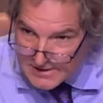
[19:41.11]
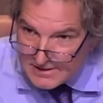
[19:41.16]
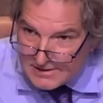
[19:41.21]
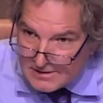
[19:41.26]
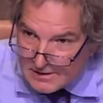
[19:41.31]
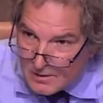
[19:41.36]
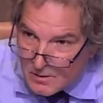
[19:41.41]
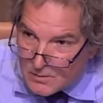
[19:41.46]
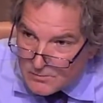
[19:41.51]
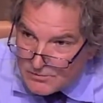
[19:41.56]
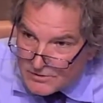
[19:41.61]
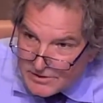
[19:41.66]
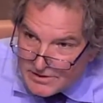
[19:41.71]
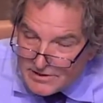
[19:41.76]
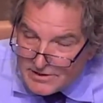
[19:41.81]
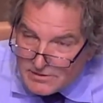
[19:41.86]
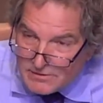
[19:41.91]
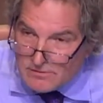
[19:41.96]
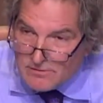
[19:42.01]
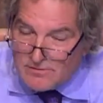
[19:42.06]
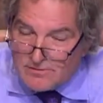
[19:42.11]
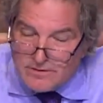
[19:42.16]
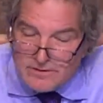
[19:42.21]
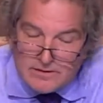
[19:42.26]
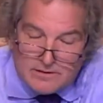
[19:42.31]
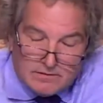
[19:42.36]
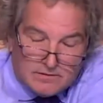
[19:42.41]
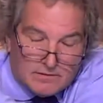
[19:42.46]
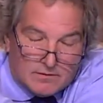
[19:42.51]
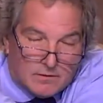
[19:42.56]
the owner here or
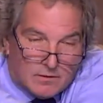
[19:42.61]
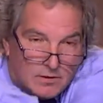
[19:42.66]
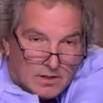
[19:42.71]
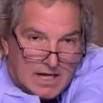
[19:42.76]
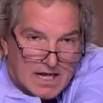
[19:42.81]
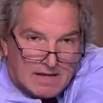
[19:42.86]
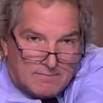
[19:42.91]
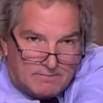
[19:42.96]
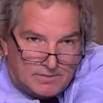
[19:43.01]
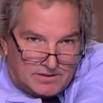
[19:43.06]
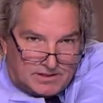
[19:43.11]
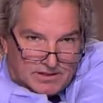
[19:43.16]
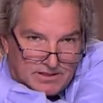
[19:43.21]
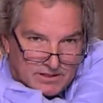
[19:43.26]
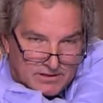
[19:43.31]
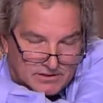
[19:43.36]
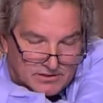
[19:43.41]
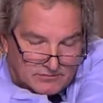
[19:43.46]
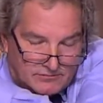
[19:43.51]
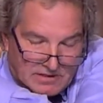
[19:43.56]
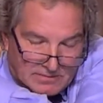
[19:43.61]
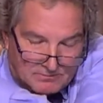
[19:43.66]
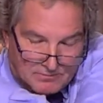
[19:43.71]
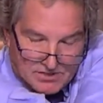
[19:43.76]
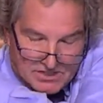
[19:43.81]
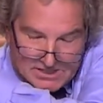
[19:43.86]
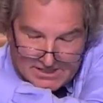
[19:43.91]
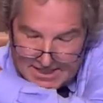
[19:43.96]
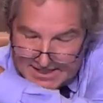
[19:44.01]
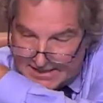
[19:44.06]
the applicant's
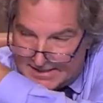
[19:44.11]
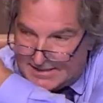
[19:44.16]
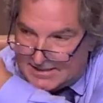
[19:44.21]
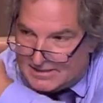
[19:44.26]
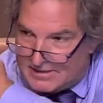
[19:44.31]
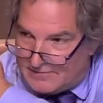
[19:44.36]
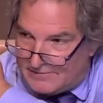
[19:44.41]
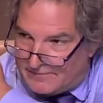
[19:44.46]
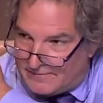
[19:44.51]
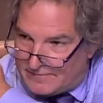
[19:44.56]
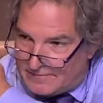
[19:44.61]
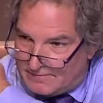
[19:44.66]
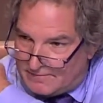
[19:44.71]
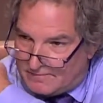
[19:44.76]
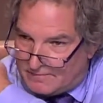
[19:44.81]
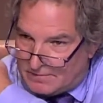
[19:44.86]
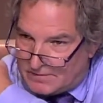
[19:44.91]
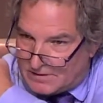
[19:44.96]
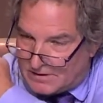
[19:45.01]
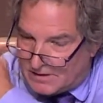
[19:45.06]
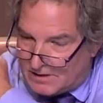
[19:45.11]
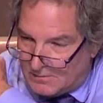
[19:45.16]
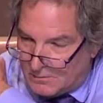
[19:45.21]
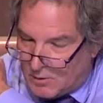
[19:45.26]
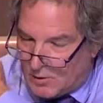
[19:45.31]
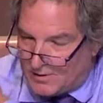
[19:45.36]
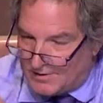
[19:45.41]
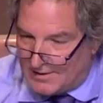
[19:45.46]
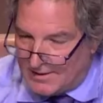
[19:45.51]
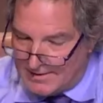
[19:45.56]
representative? Come
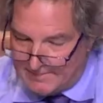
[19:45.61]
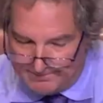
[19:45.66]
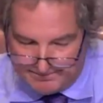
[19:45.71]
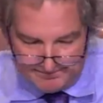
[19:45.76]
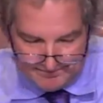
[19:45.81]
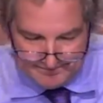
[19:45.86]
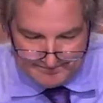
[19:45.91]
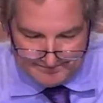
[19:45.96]
on up.